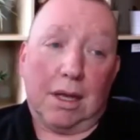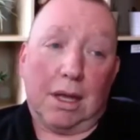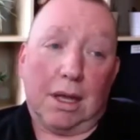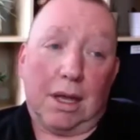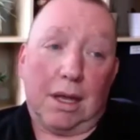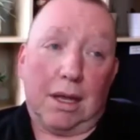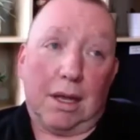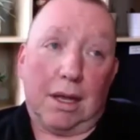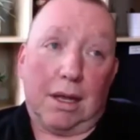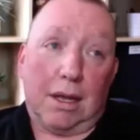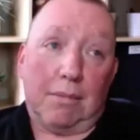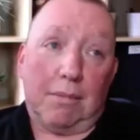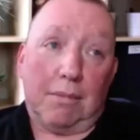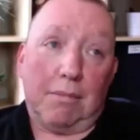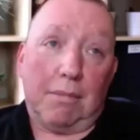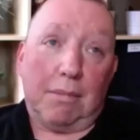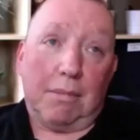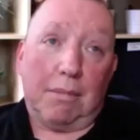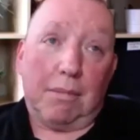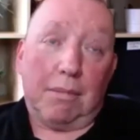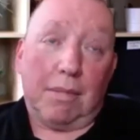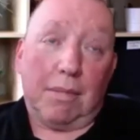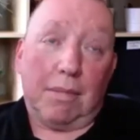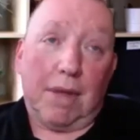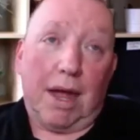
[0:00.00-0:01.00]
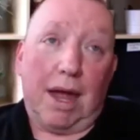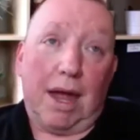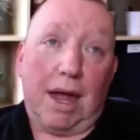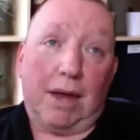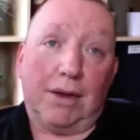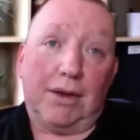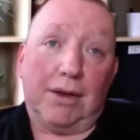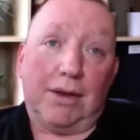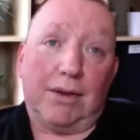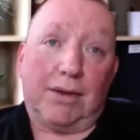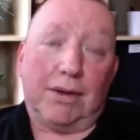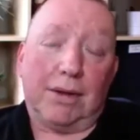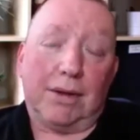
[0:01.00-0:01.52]
Um, hmm.
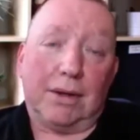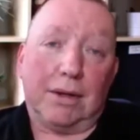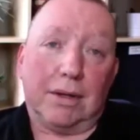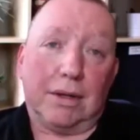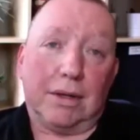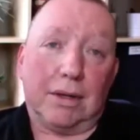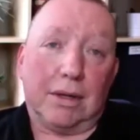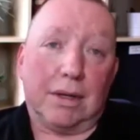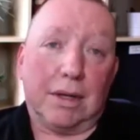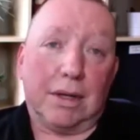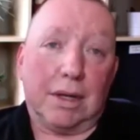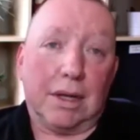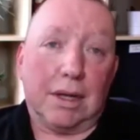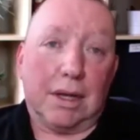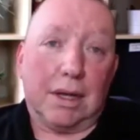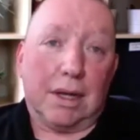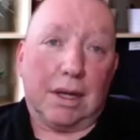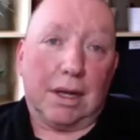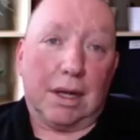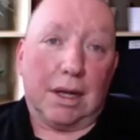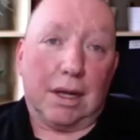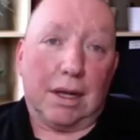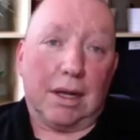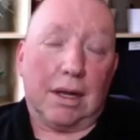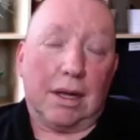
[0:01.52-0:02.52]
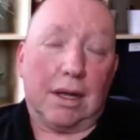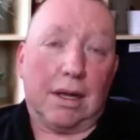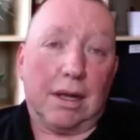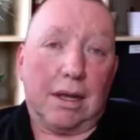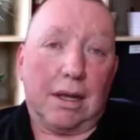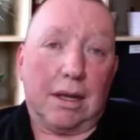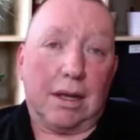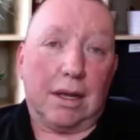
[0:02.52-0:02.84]
and uh,